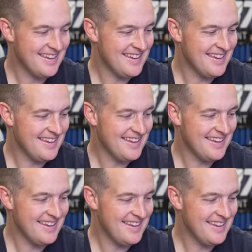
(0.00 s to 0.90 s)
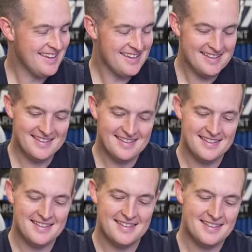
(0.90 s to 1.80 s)

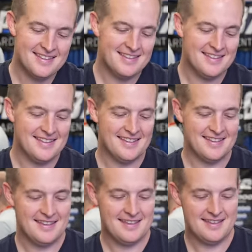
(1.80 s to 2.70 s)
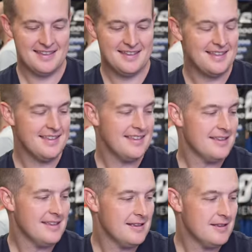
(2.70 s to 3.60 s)

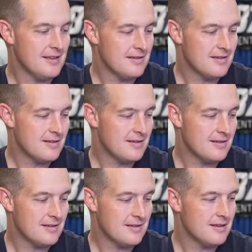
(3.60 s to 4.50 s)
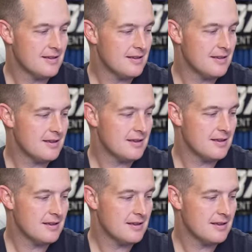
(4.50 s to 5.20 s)
The person shown says nothing.